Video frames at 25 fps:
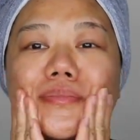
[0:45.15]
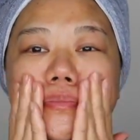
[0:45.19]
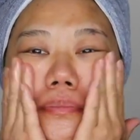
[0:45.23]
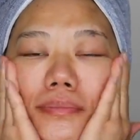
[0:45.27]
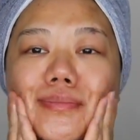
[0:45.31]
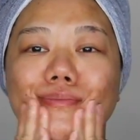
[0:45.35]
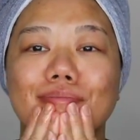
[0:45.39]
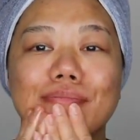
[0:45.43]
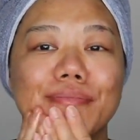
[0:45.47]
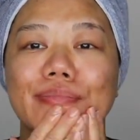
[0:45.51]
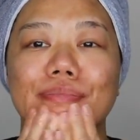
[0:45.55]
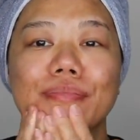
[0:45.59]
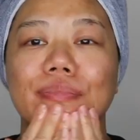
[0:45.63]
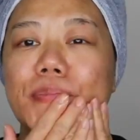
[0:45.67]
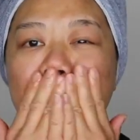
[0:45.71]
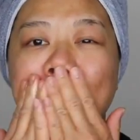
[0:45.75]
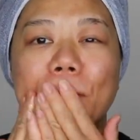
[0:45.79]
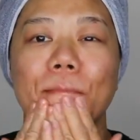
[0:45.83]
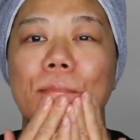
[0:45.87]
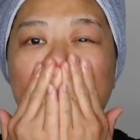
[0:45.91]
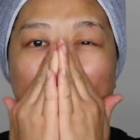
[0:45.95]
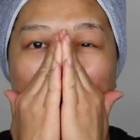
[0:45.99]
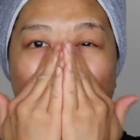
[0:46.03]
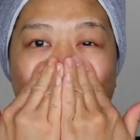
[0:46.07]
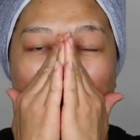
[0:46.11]

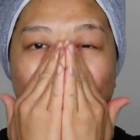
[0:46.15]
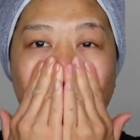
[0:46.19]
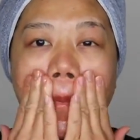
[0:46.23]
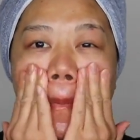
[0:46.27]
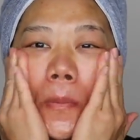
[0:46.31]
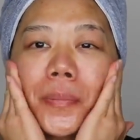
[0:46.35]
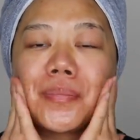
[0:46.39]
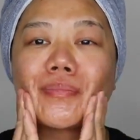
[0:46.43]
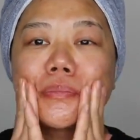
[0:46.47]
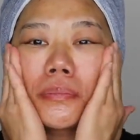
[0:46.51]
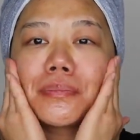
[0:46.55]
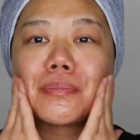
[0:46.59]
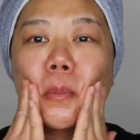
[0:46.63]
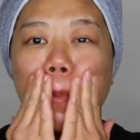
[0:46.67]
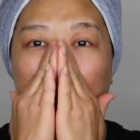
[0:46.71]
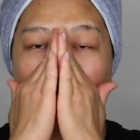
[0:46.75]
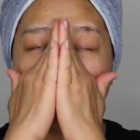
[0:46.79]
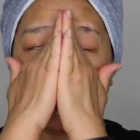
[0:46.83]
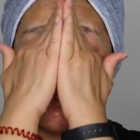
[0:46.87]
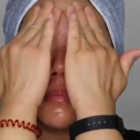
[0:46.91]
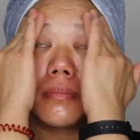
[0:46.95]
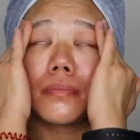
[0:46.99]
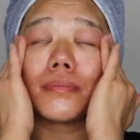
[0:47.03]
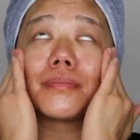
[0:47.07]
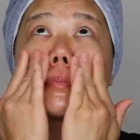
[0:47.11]
Massage your skin really
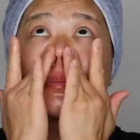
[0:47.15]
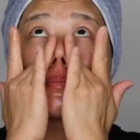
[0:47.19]
well to